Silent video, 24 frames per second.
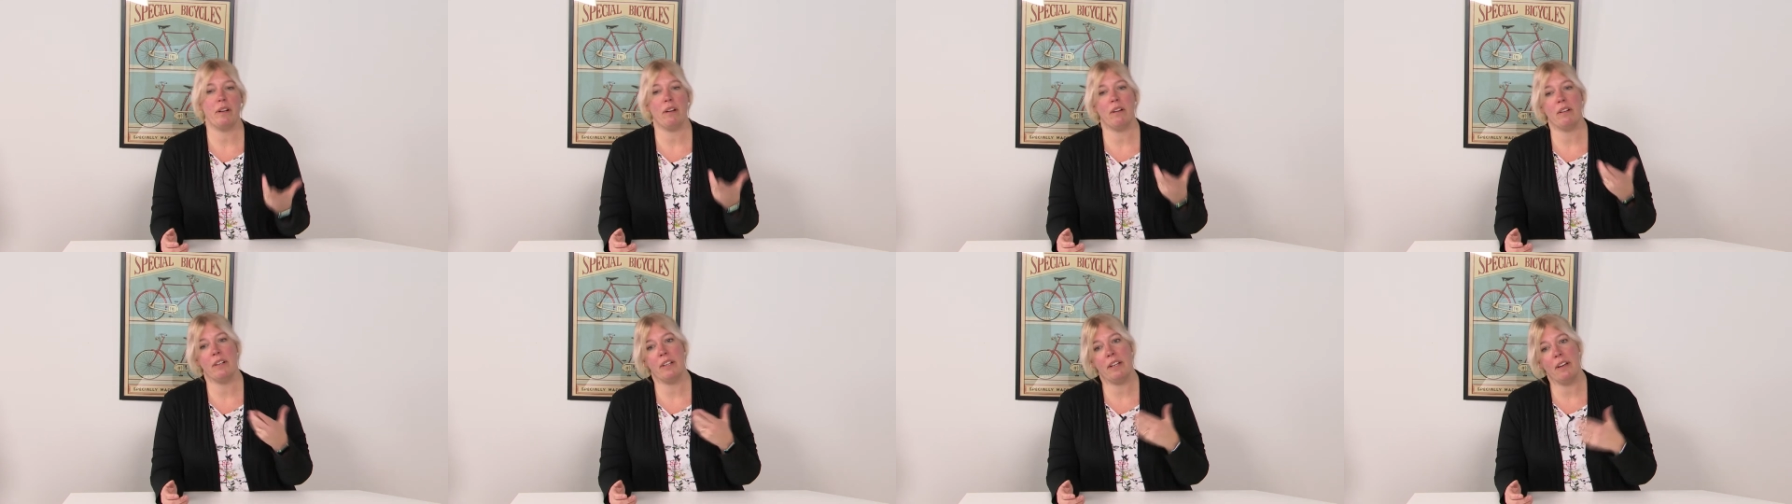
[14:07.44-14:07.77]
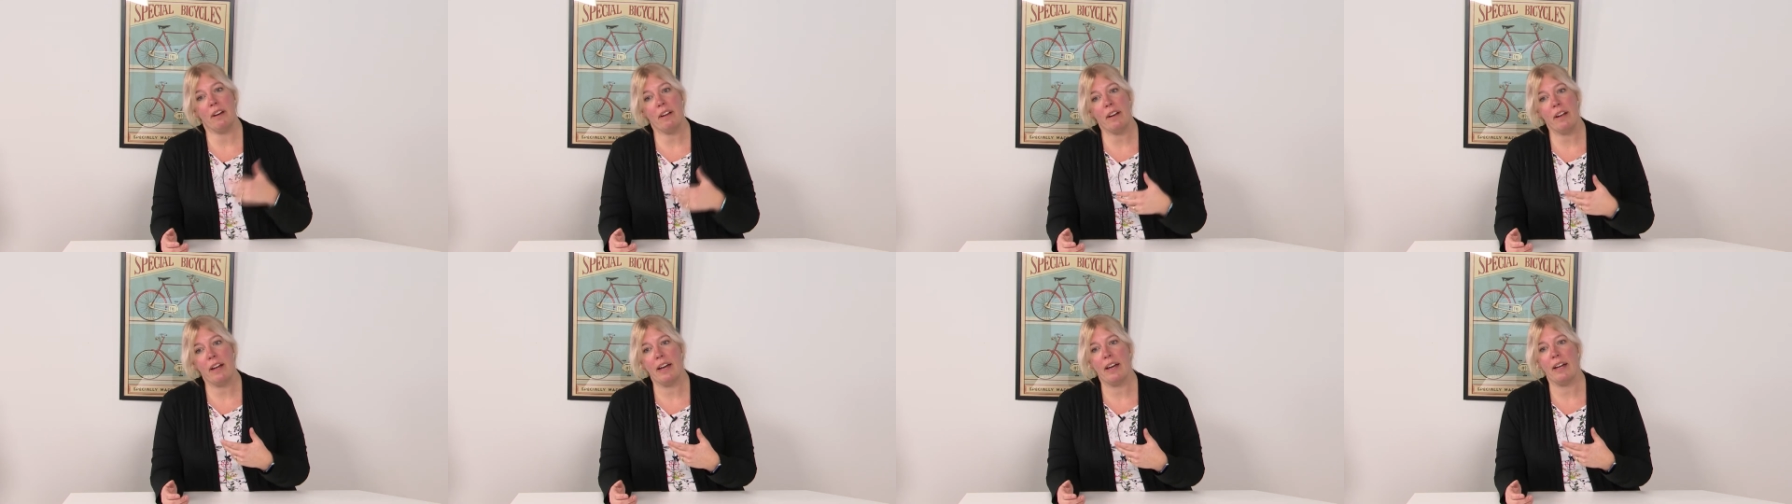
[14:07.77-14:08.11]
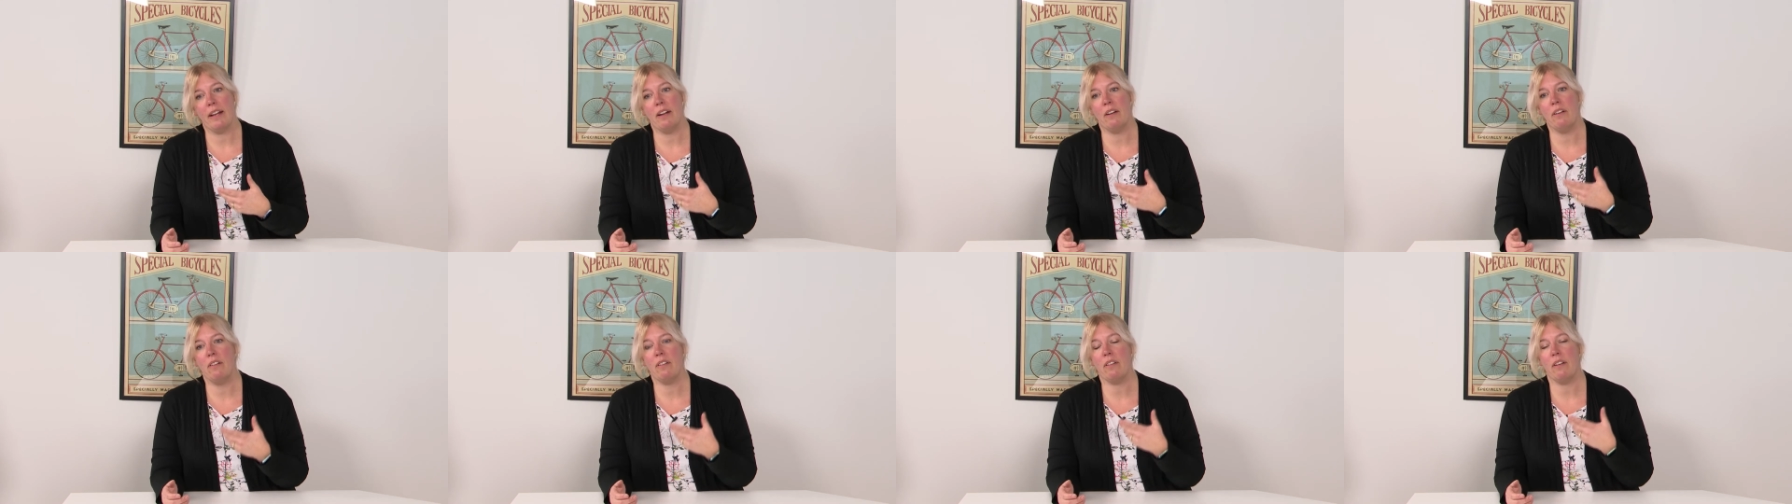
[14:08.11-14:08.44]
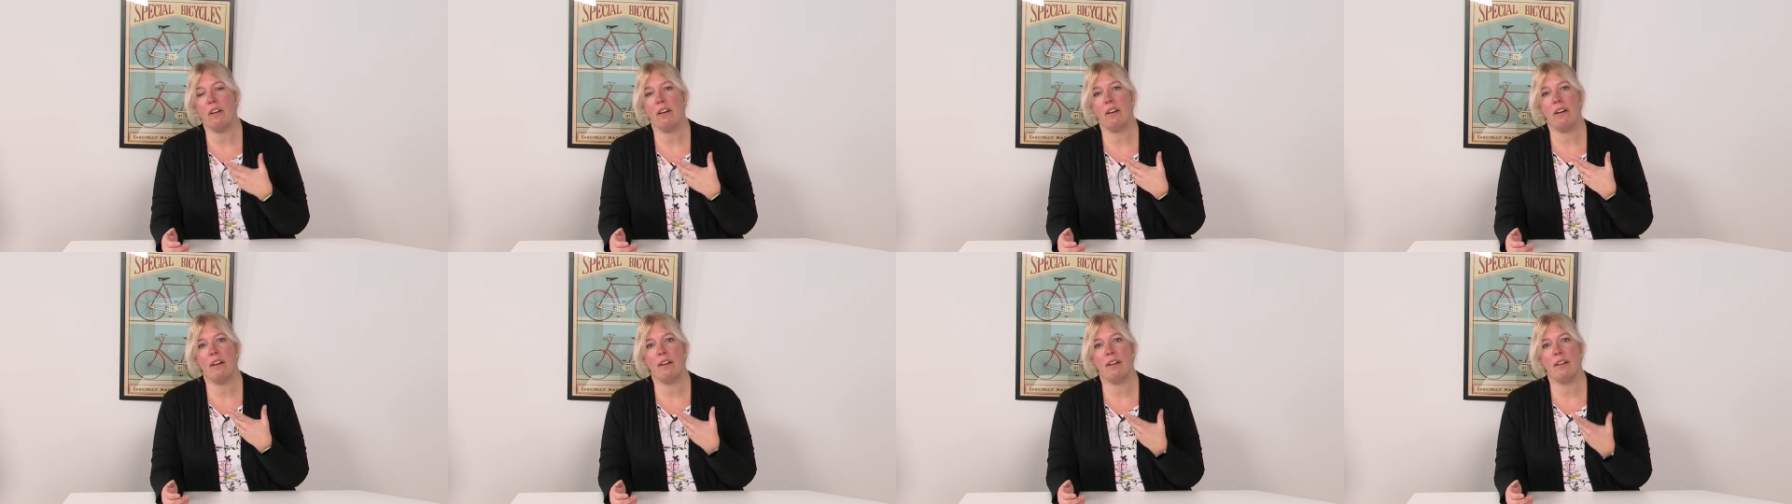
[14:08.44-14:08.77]
on the other hand,
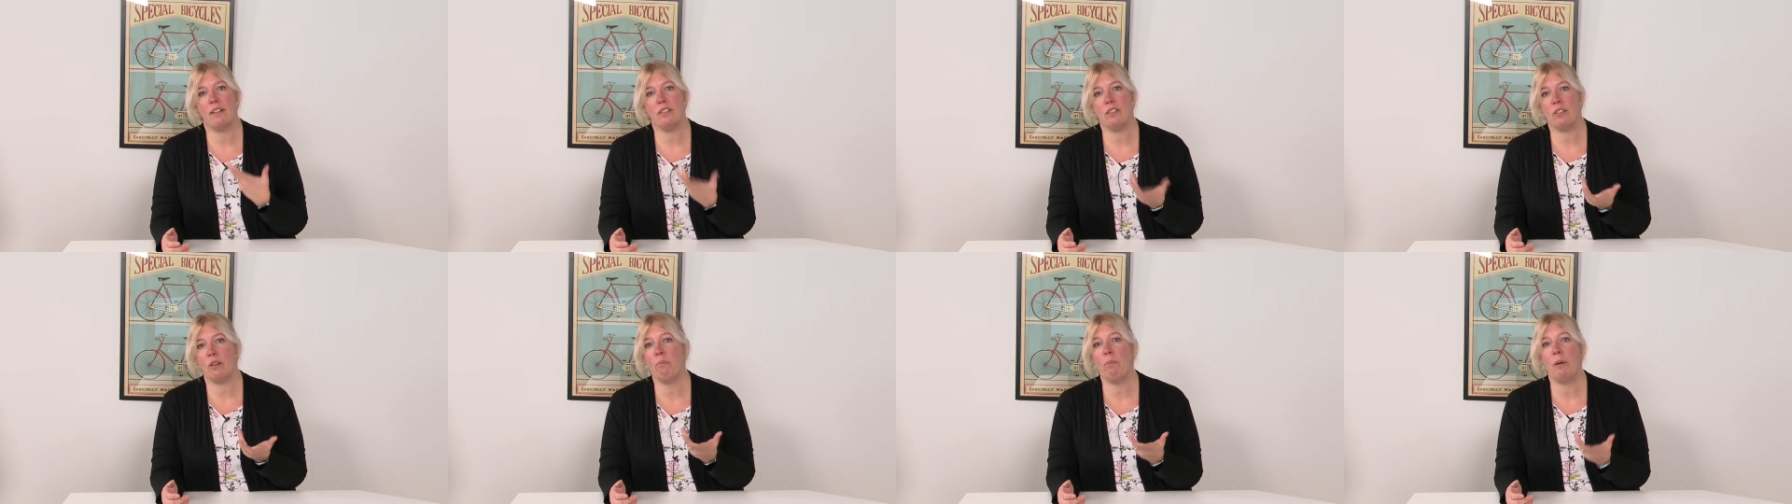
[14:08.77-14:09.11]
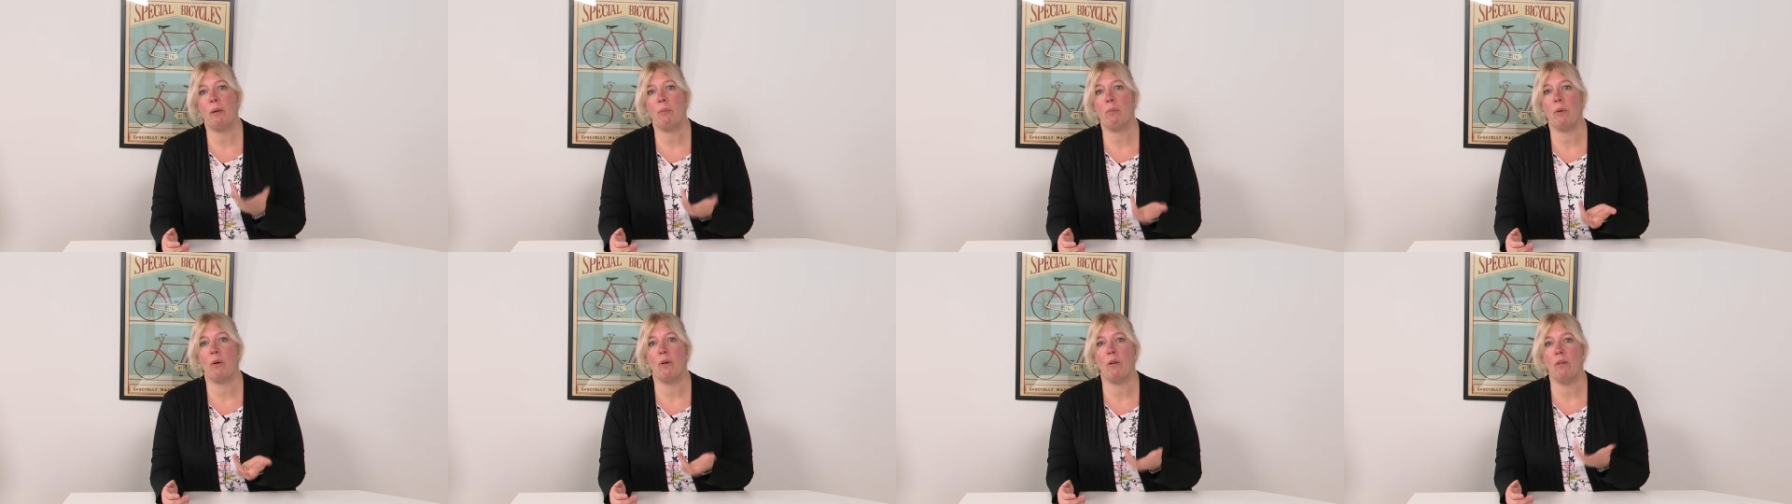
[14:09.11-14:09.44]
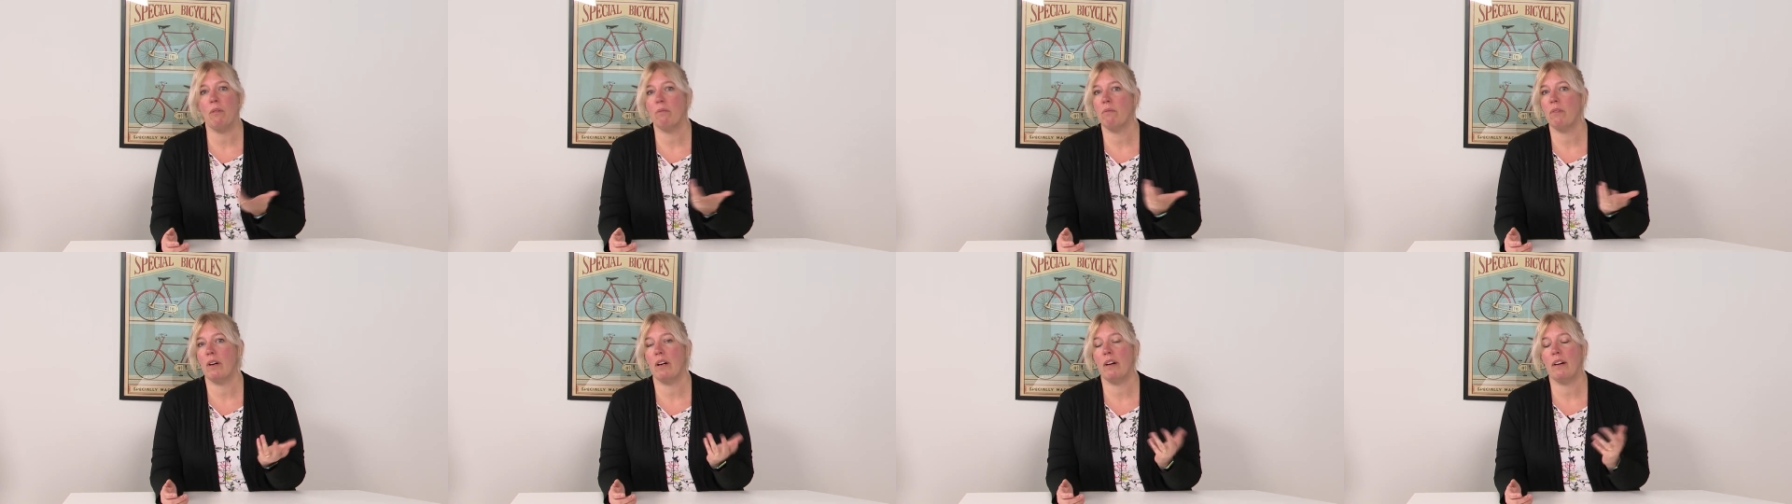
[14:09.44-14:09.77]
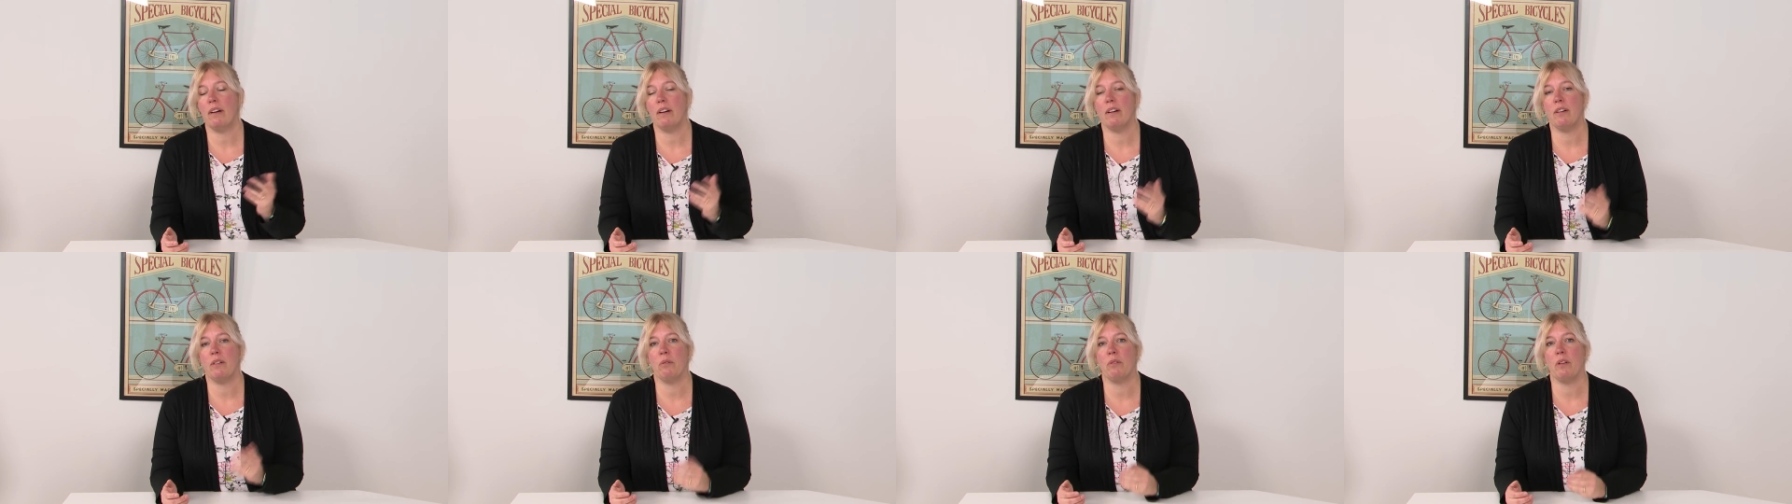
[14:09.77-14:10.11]
some people
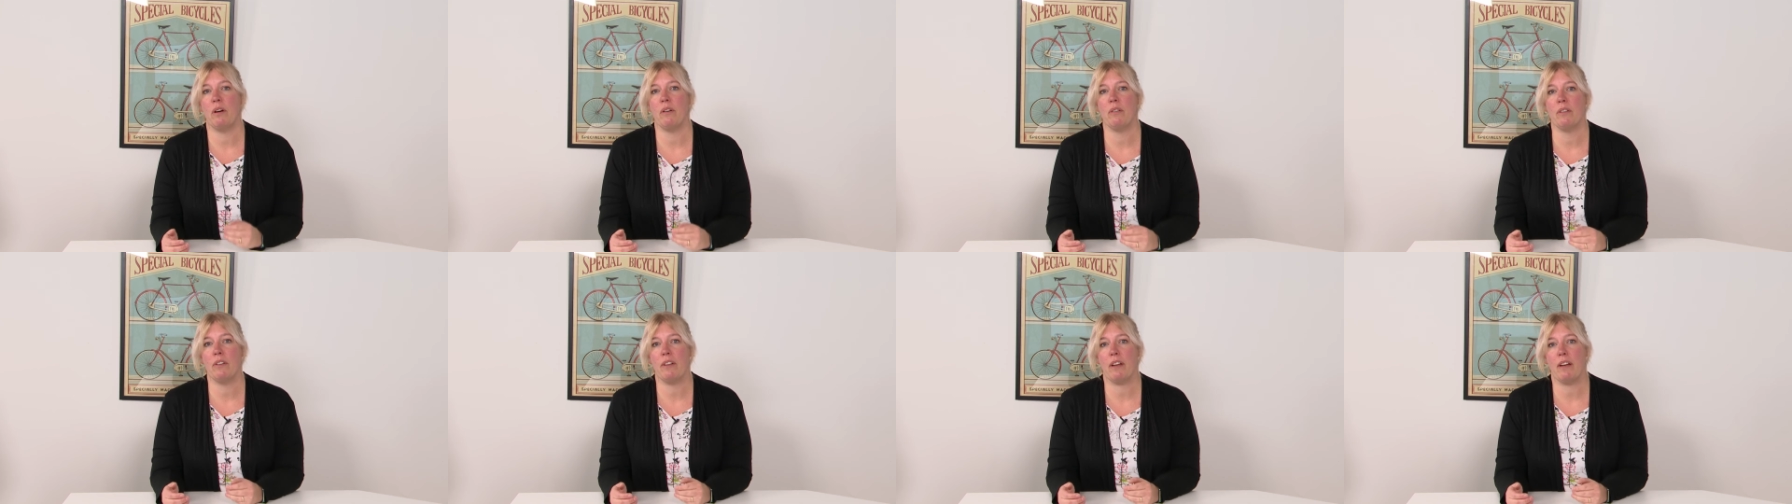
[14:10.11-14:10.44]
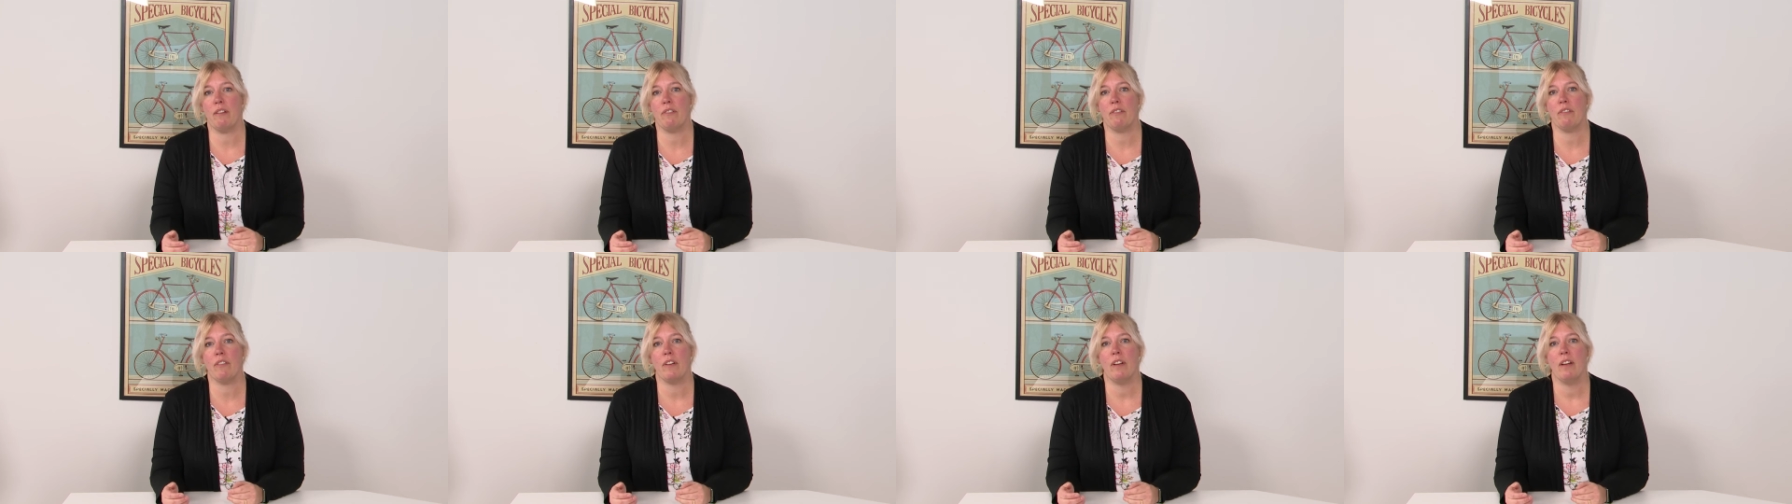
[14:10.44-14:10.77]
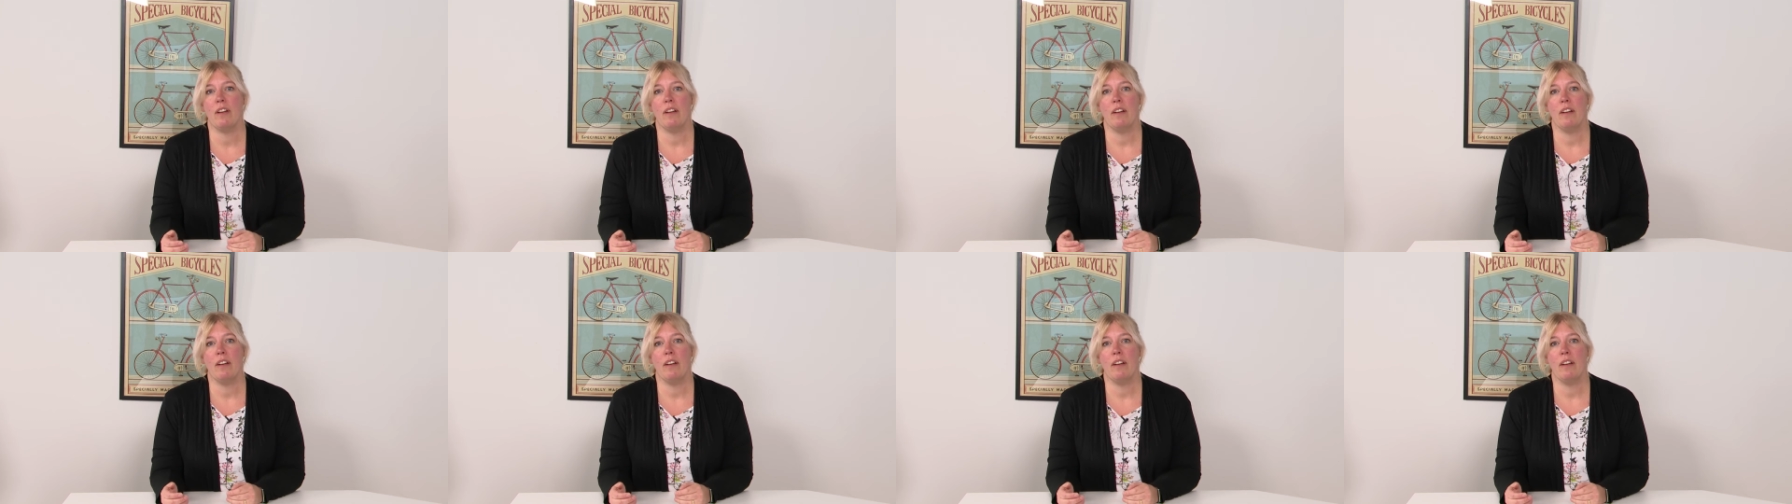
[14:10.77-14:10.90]
who don't have